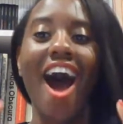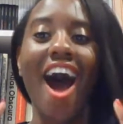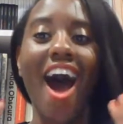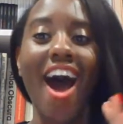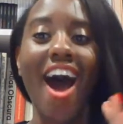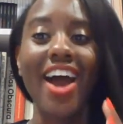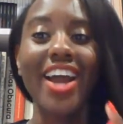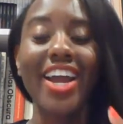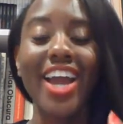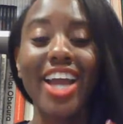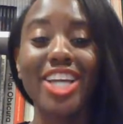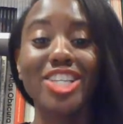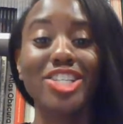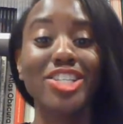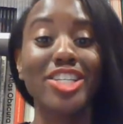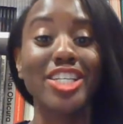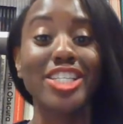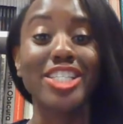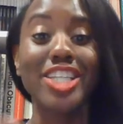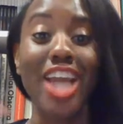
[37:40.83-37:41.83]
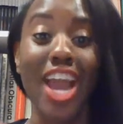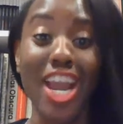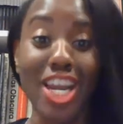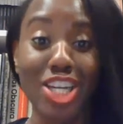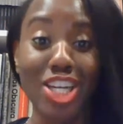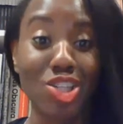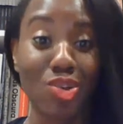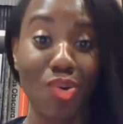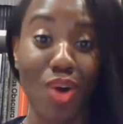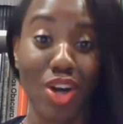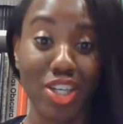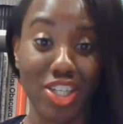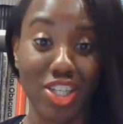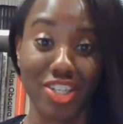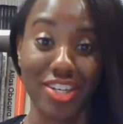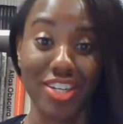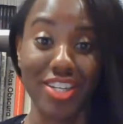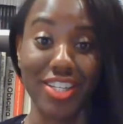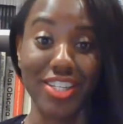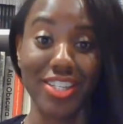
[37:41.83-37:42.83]
I actually change
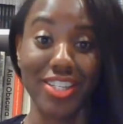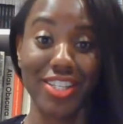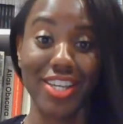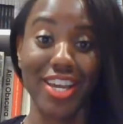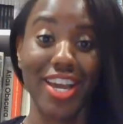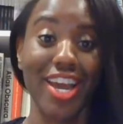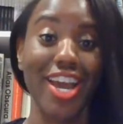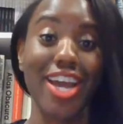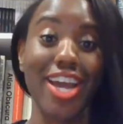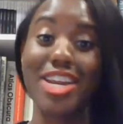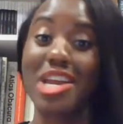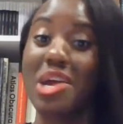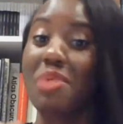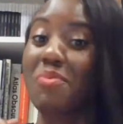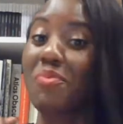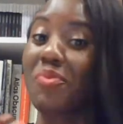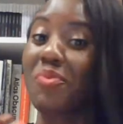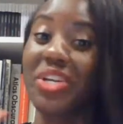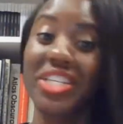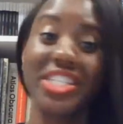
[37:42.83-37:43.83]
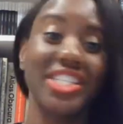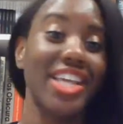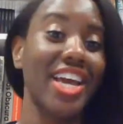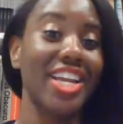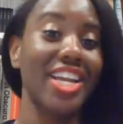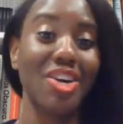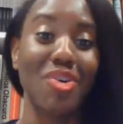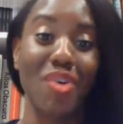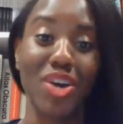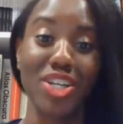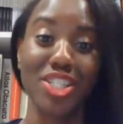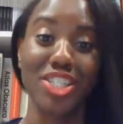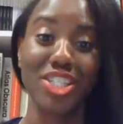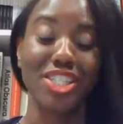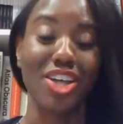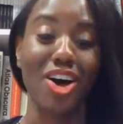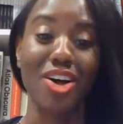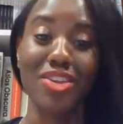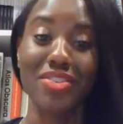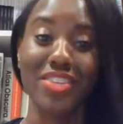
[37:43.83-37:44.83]
questions and am restating
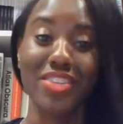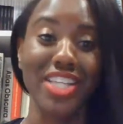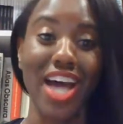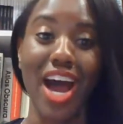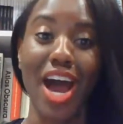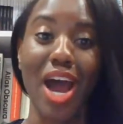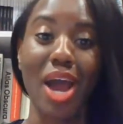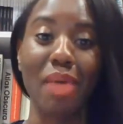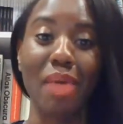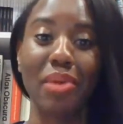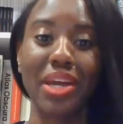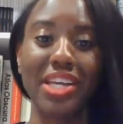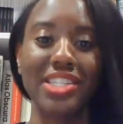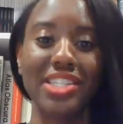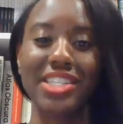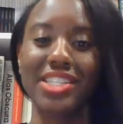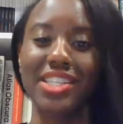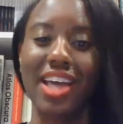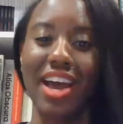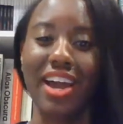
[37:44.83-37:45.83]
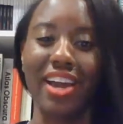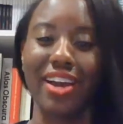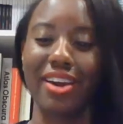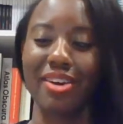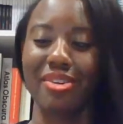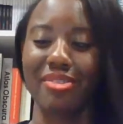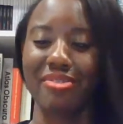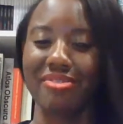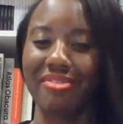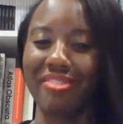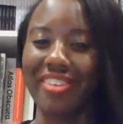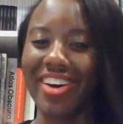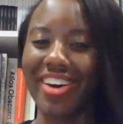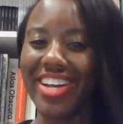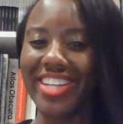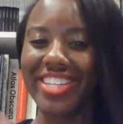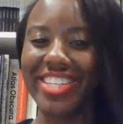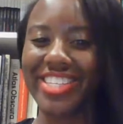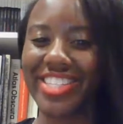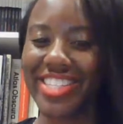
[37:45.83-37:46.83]
questions all the time because it's like,
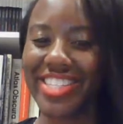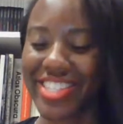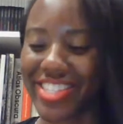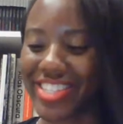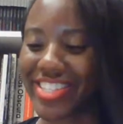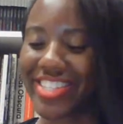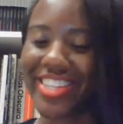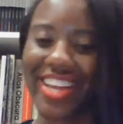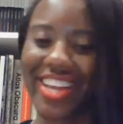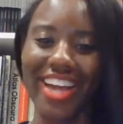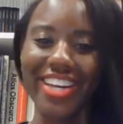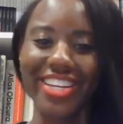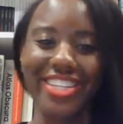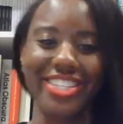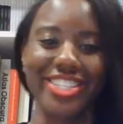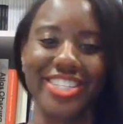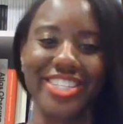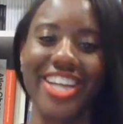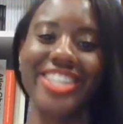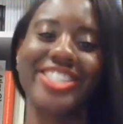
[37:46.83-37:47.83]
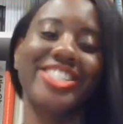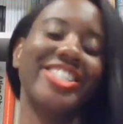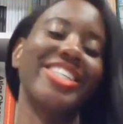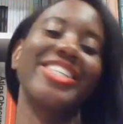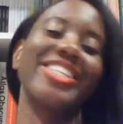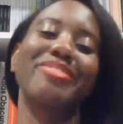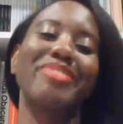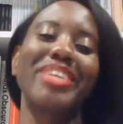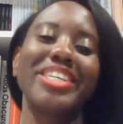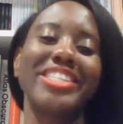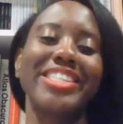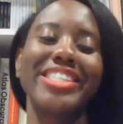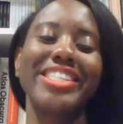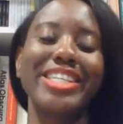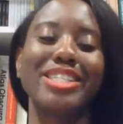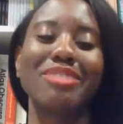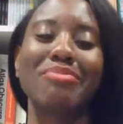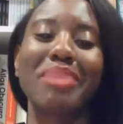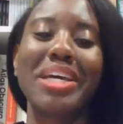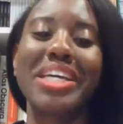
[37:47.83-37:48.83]
what? I need to change this because this
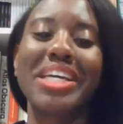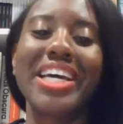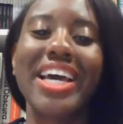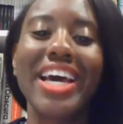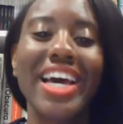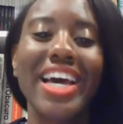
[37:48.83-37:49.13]
doesn't make